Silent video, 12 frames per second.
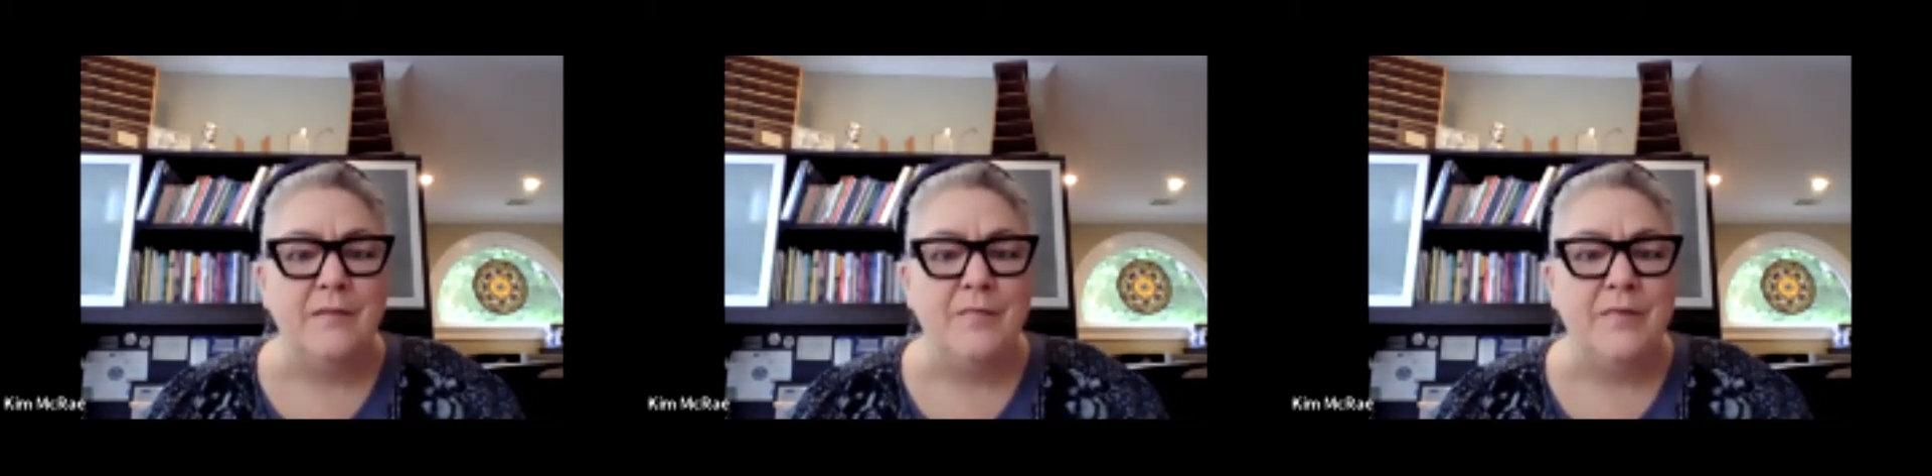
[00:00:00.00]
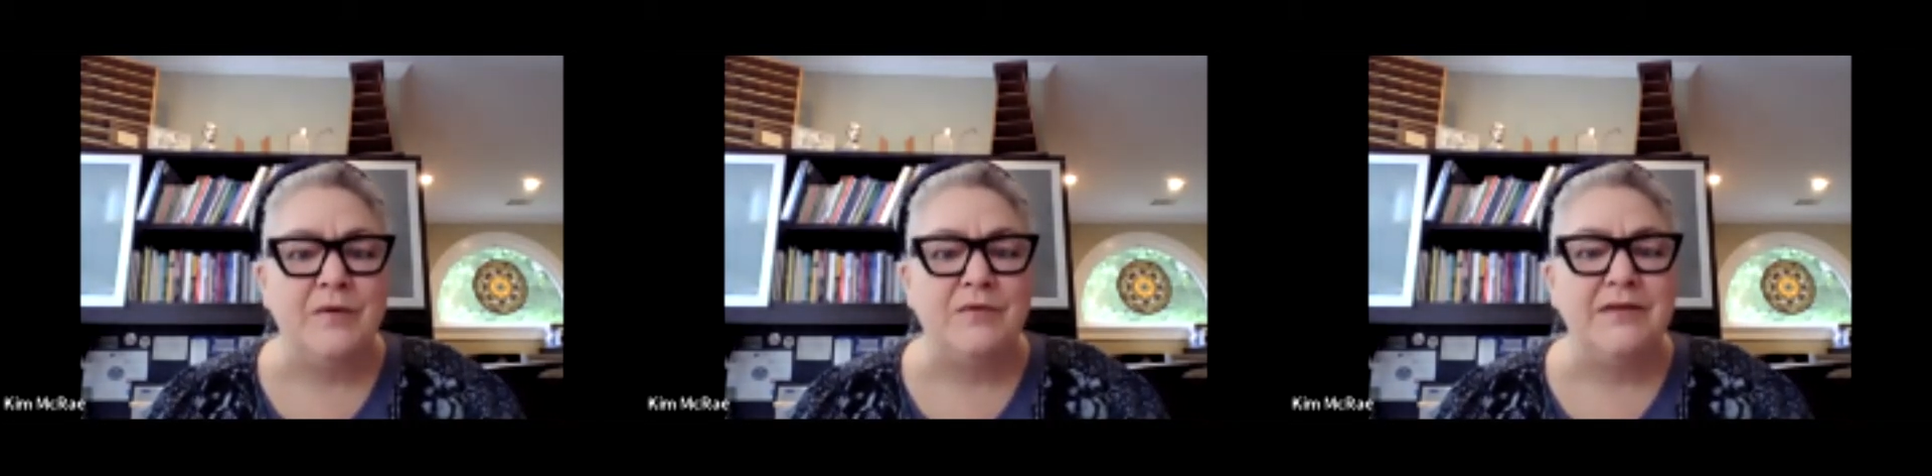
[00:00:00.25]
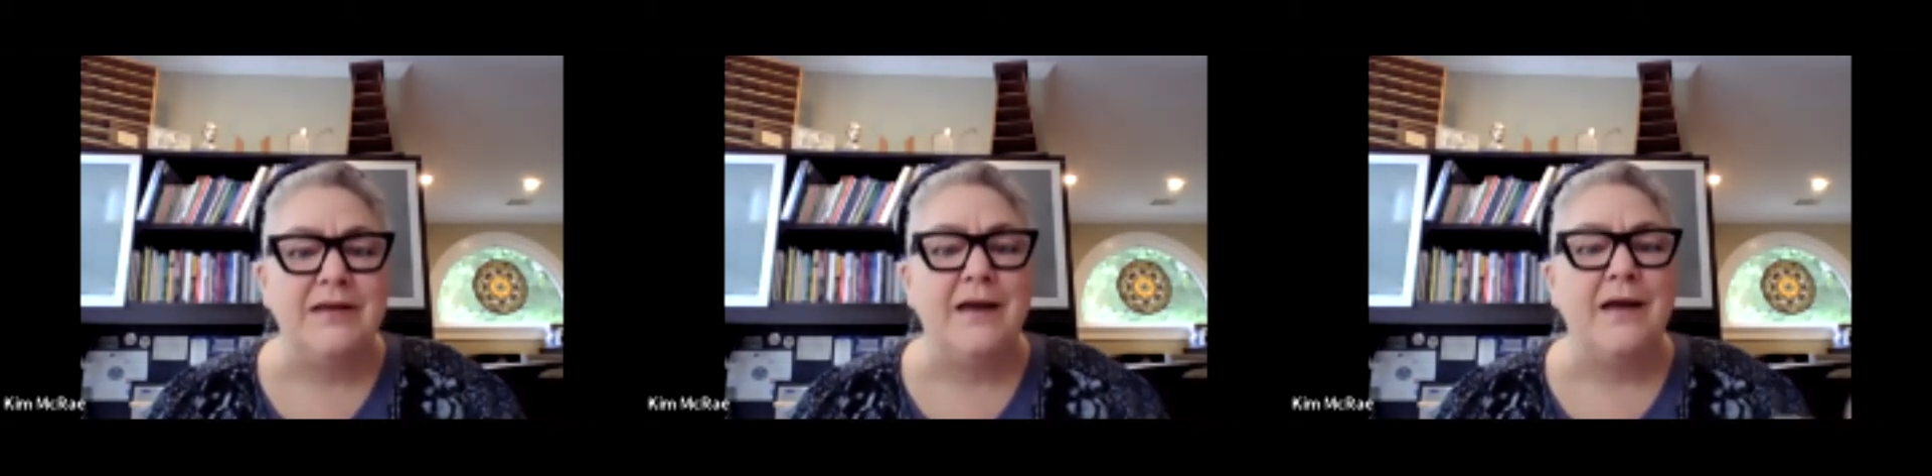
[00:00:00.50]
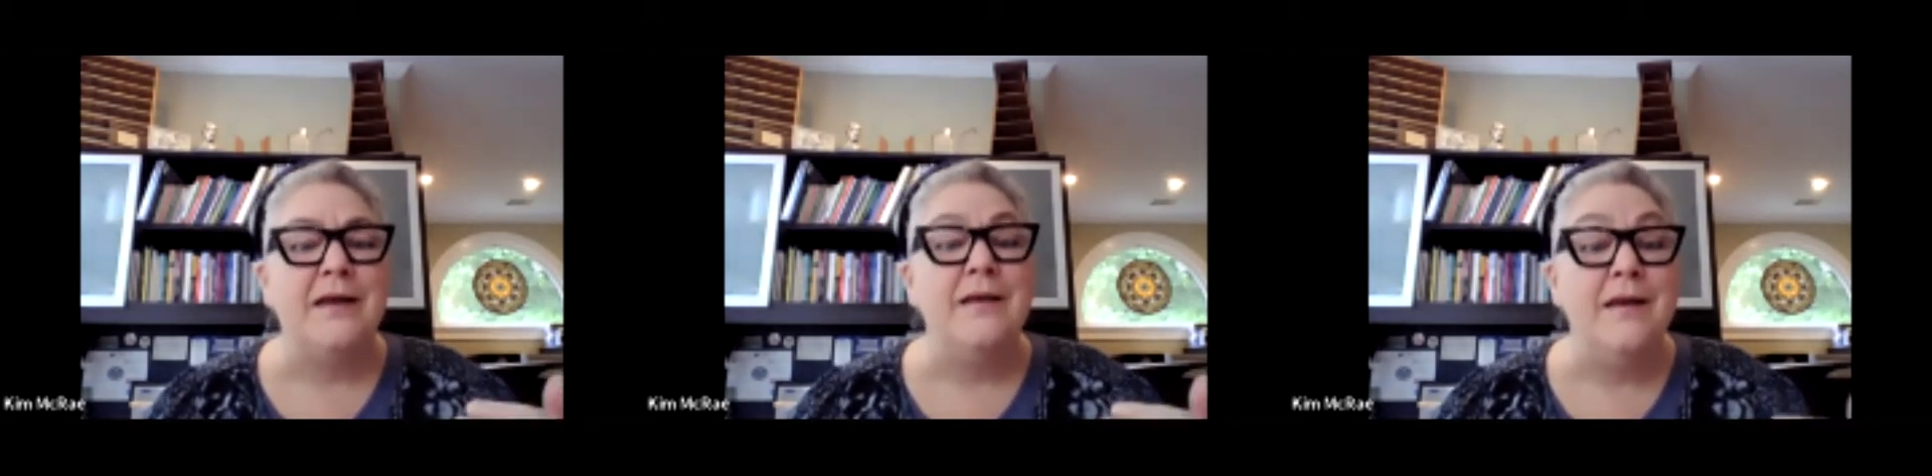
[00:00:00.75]
building
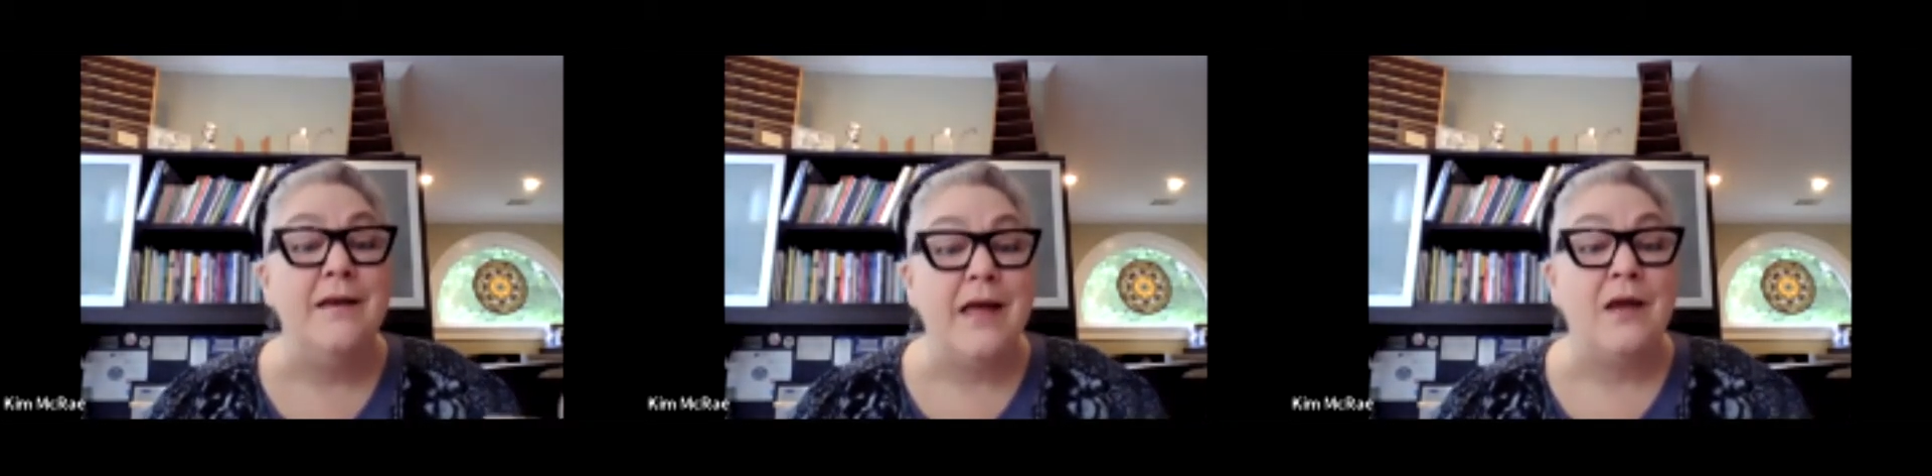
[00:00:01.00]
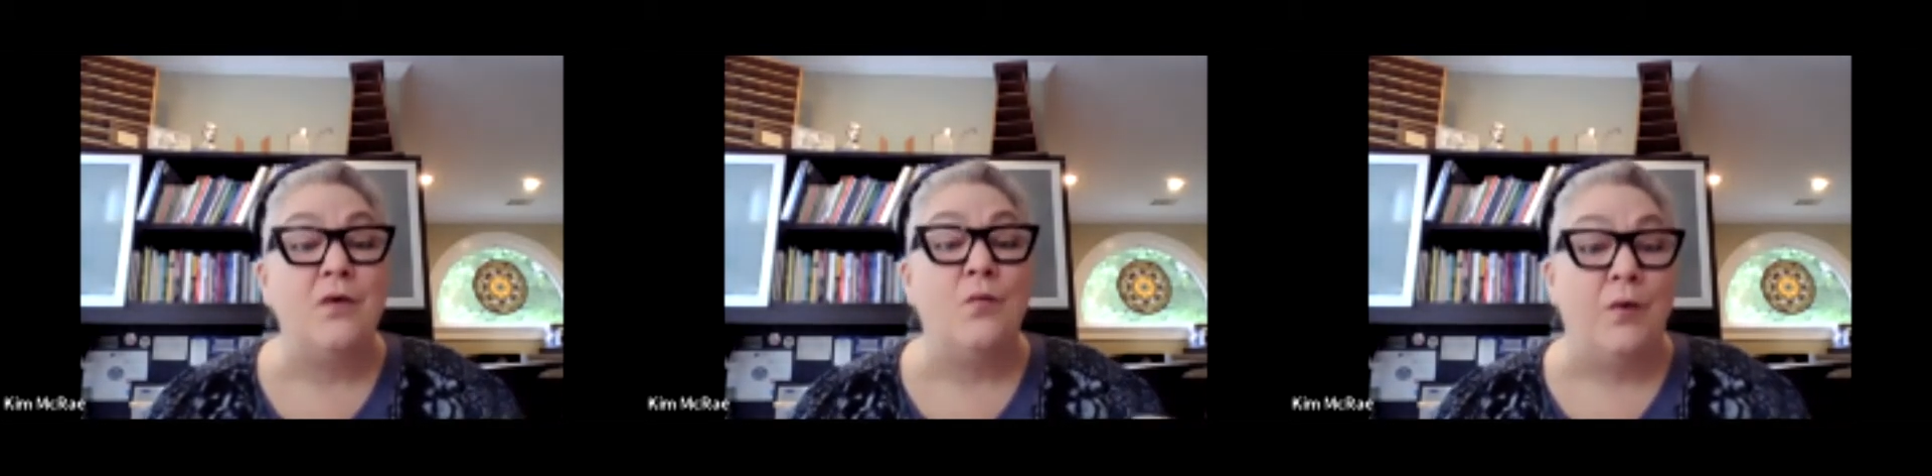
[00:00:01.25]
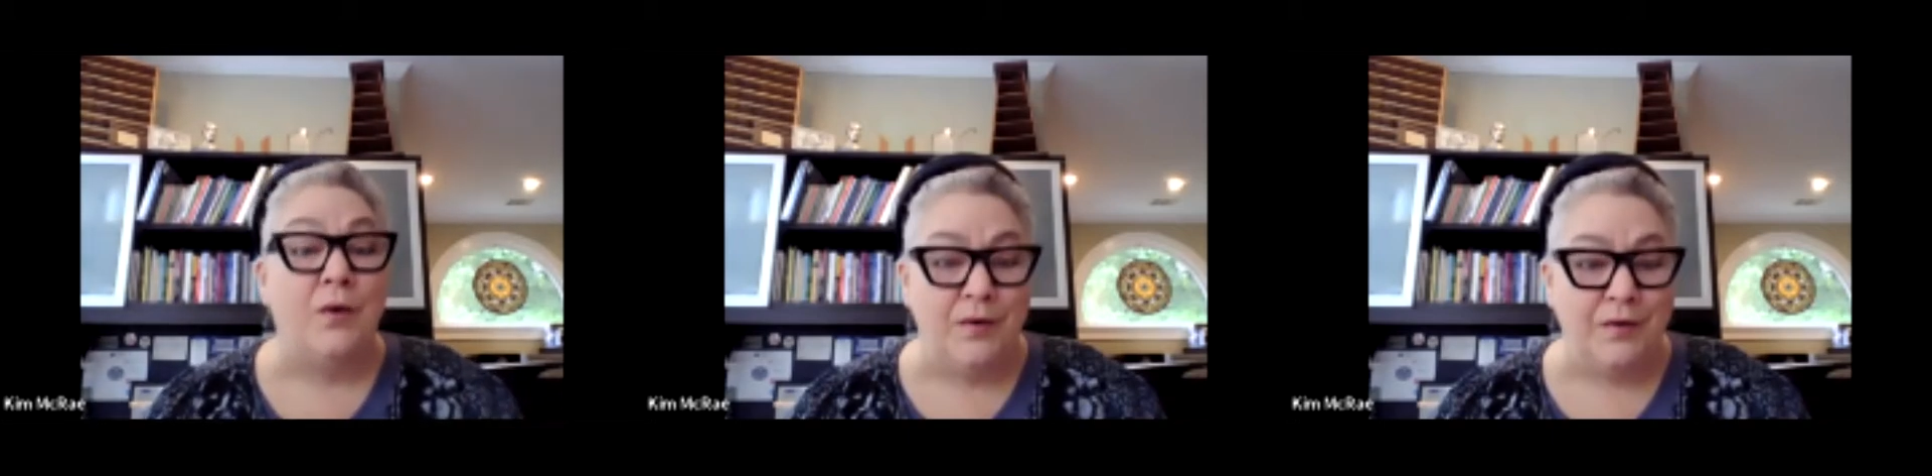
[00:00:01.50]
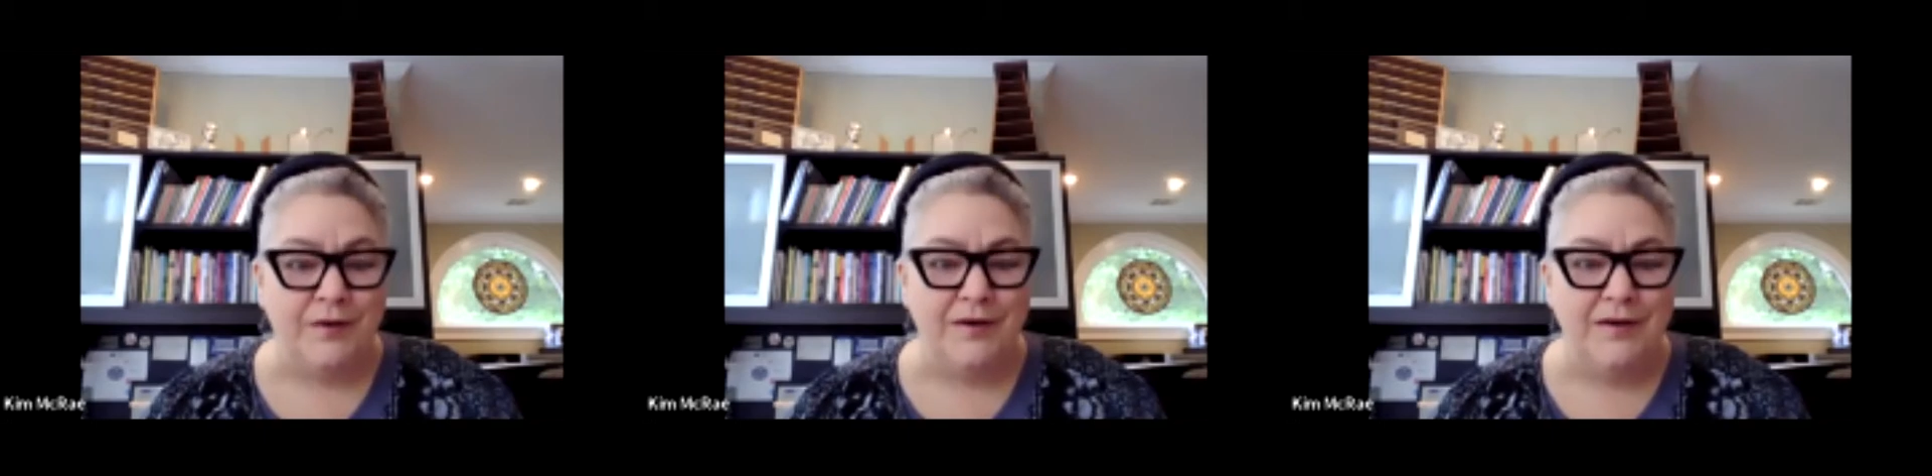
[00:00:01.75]
a network.